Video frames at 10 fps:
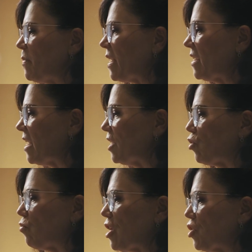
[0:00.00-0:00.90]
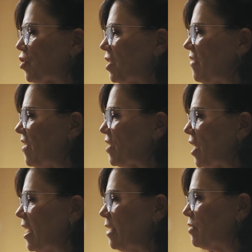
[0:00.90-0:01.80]
bad guys crash this event,
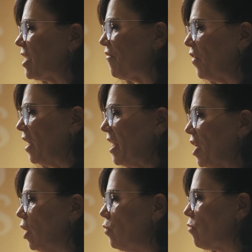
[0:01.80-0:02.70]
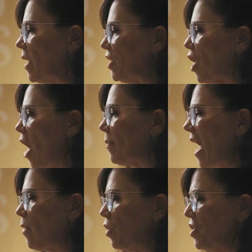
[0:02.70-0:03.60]
I am definitely going to lose my job, and
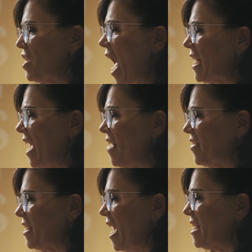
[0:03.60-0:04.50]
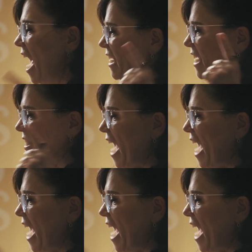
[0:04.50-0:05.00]
I will not hesitate to